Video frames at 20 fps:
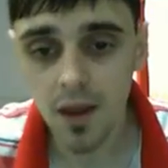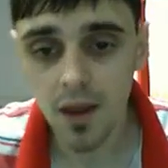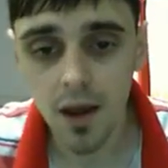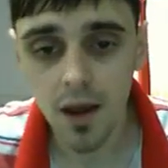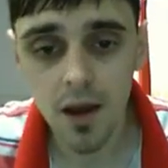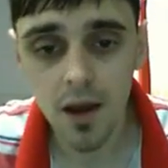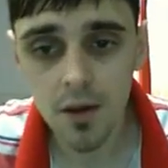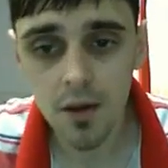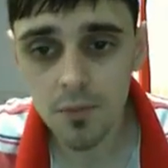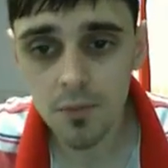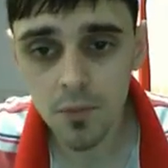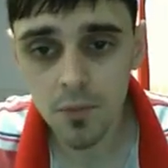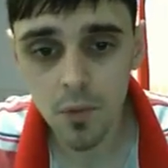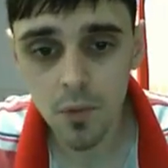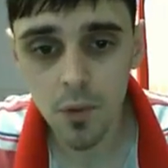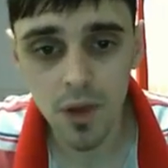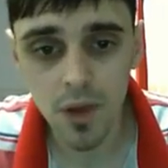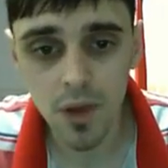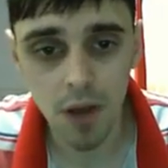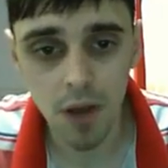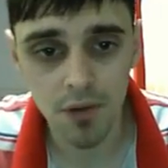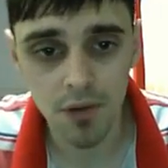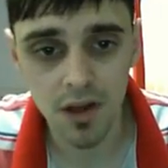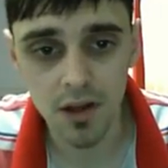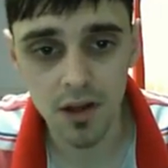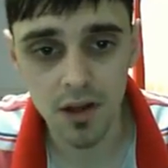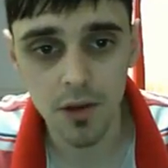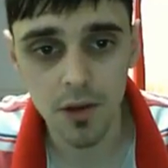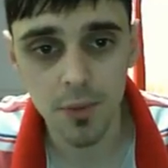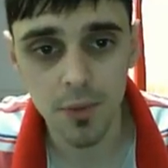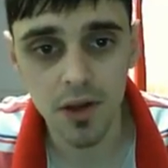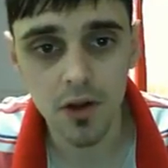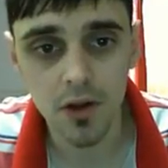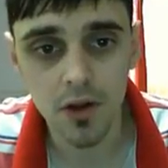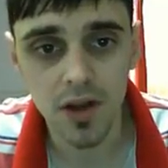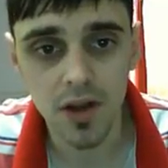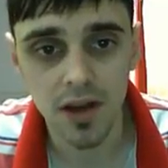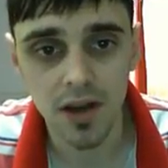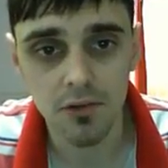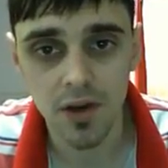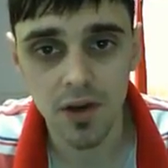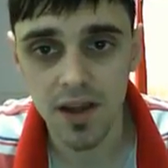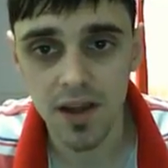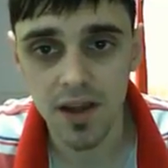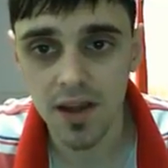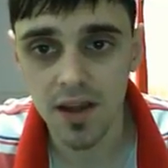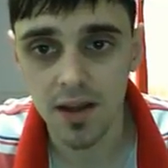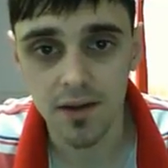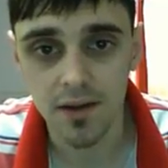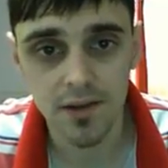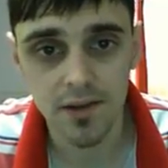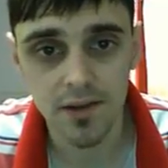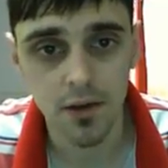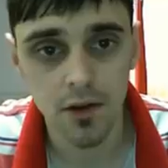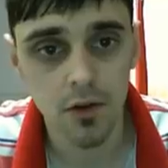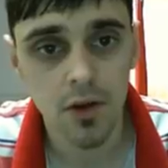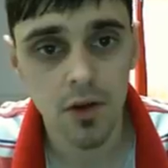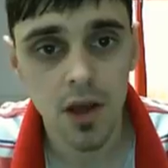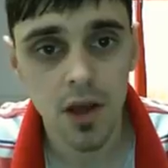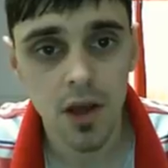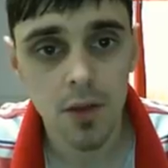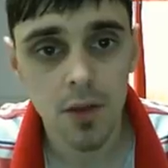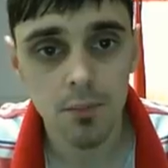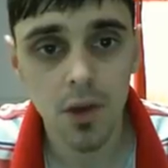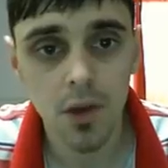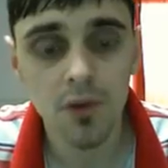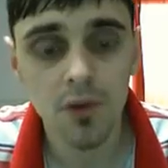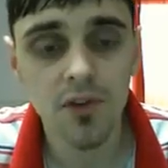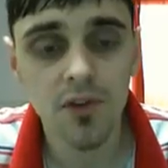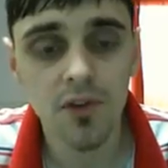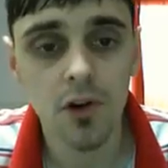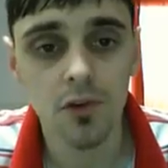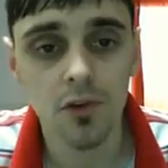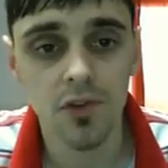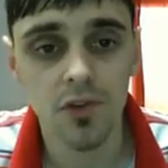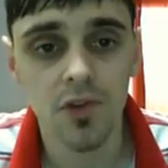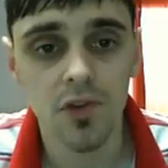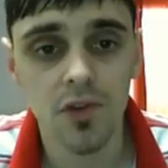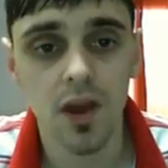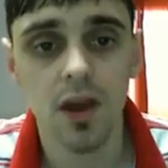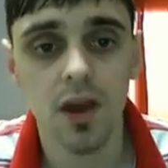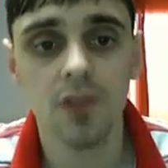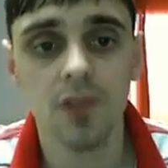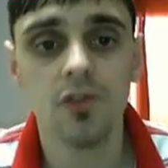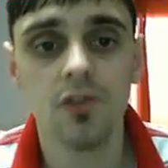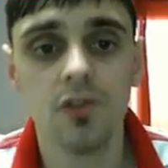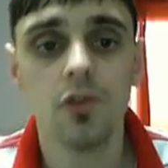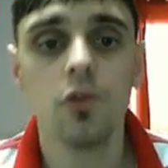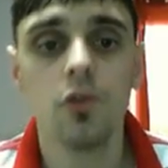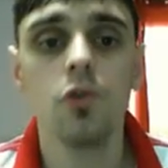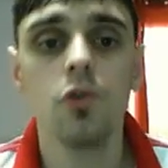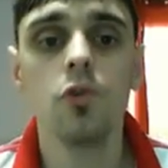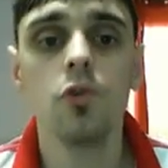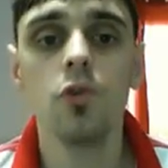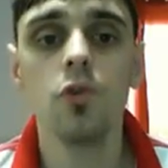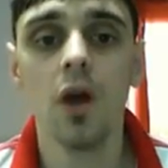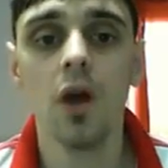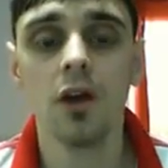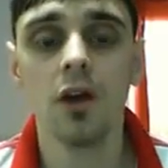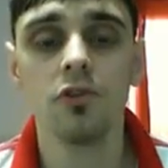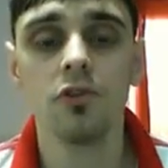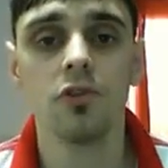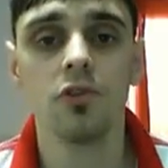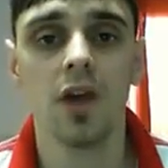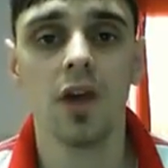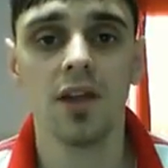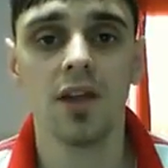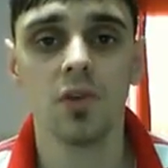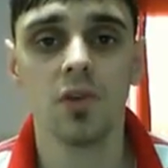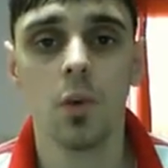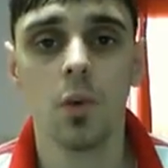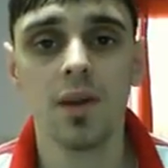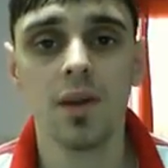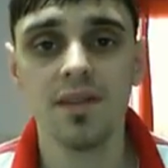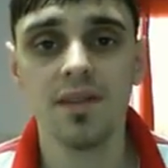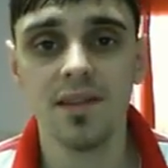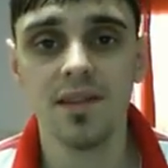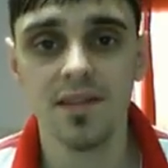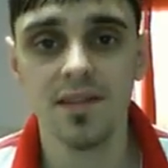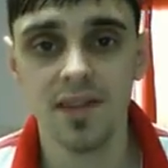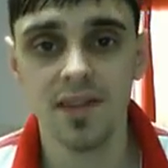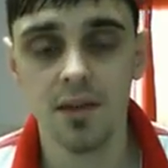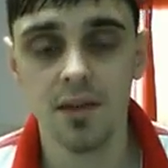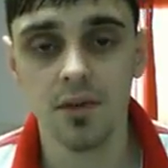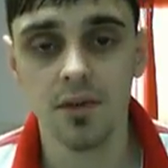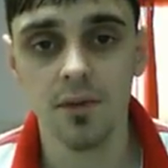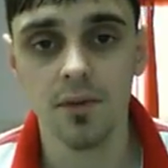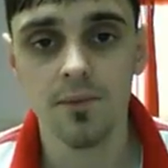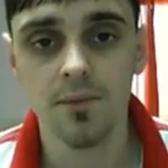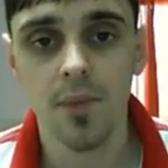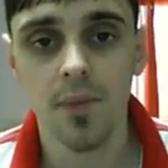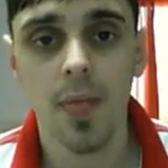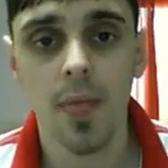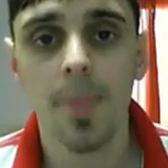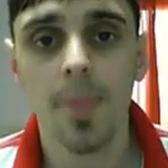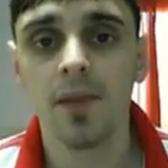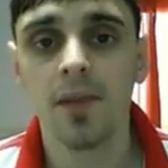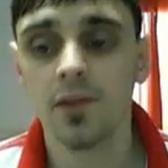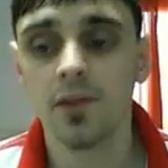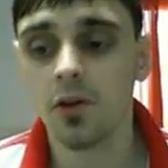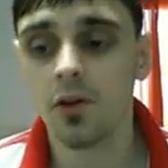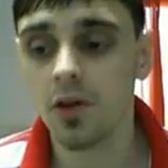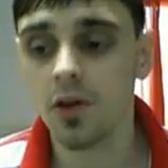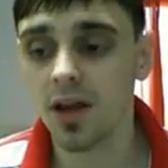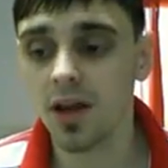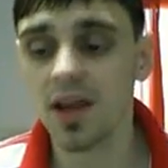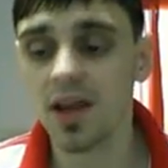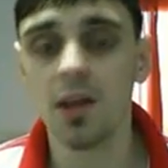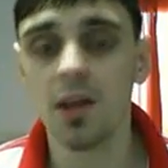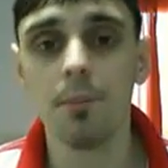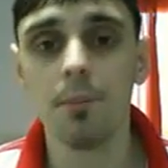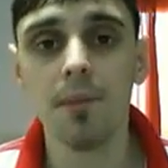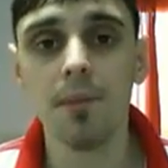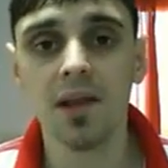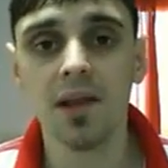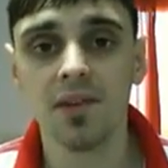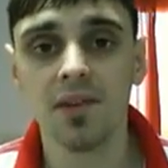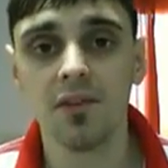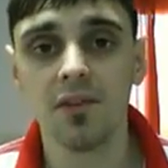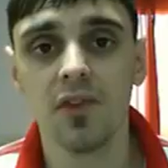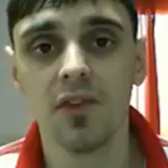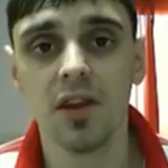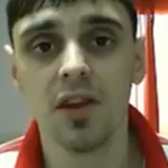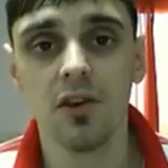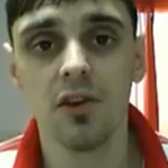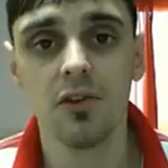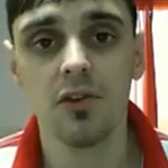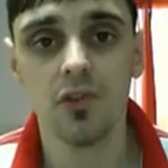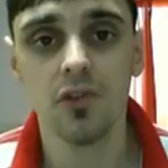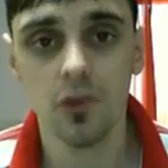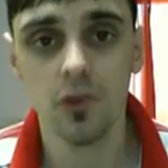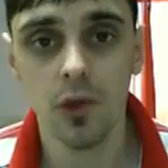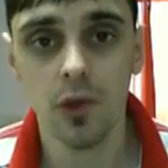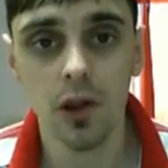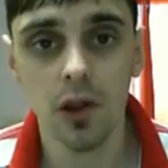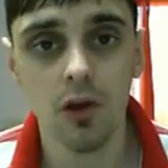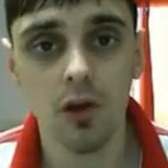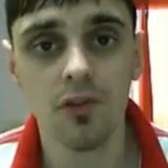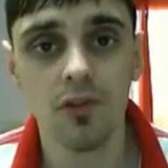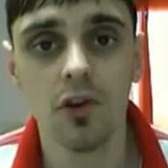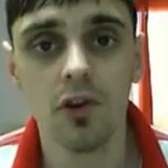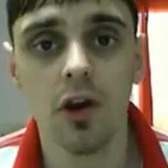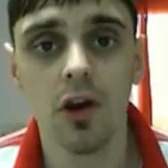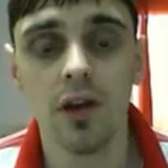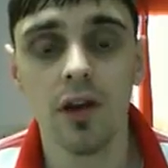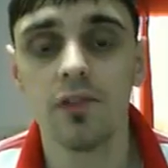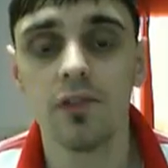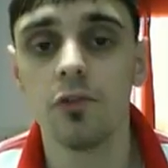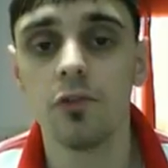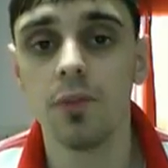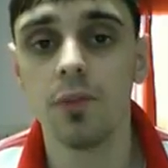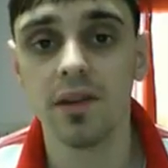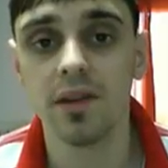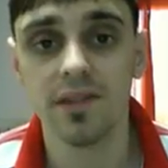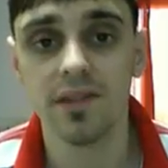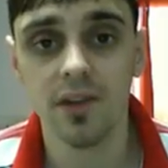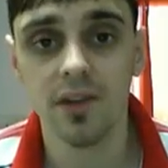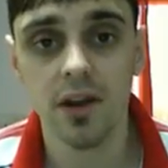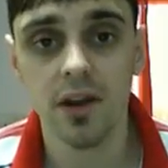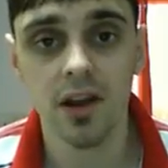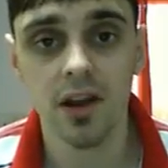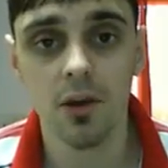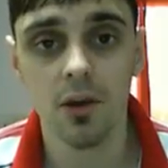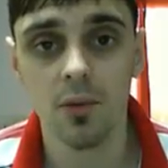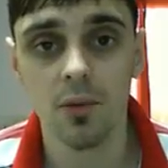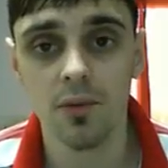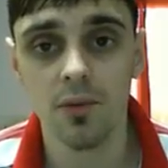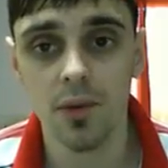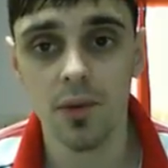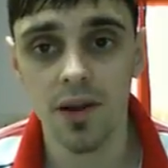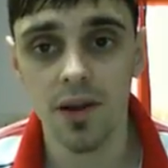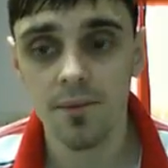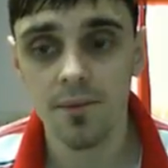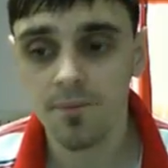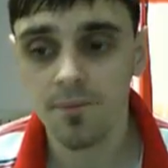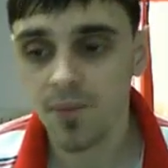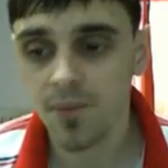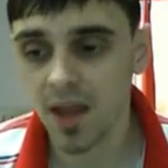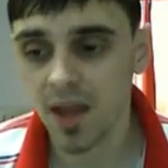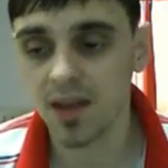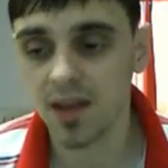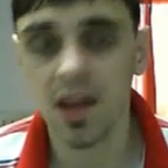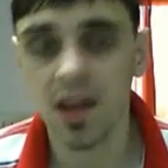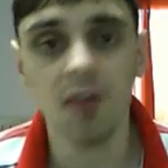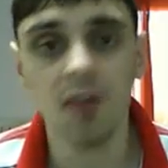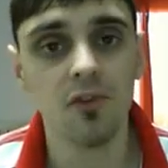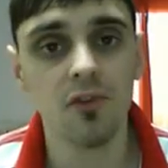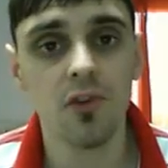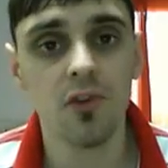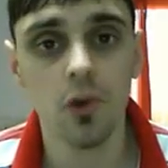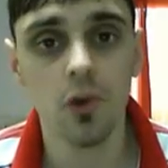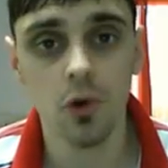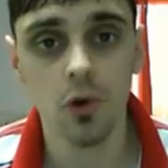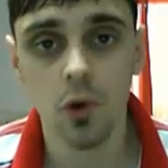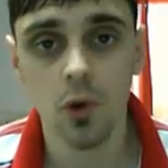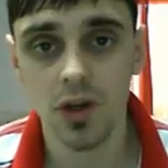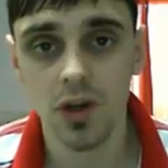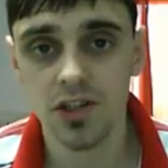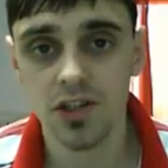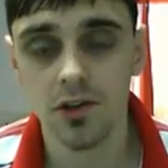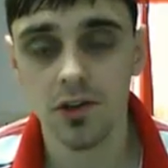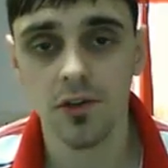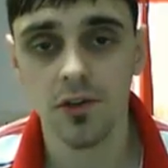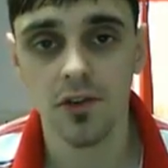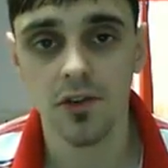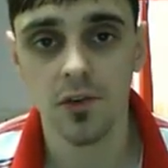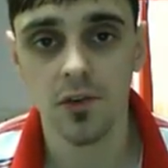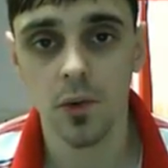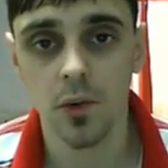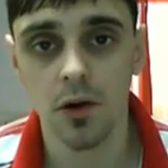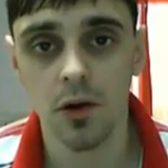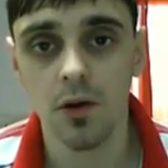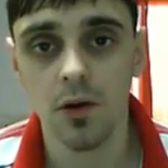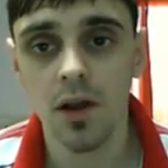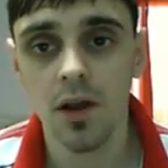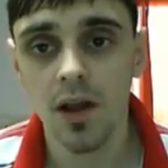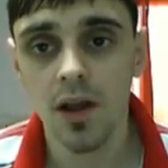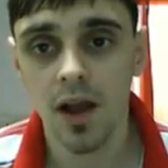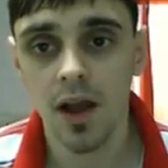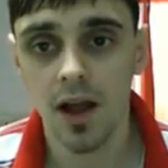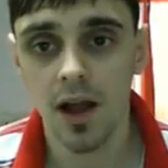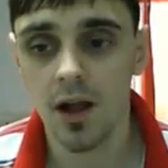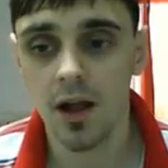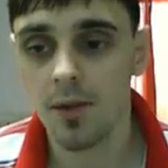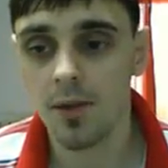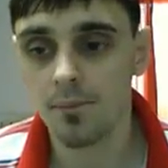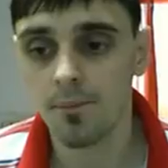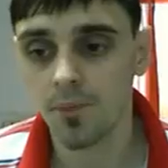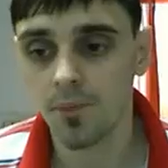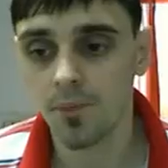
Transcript: what we're currently going to be looking at right here. So my referrals, 227. So again, a massive thank you to a lot of you guys who have been signing up with me, and again for your questions as well. I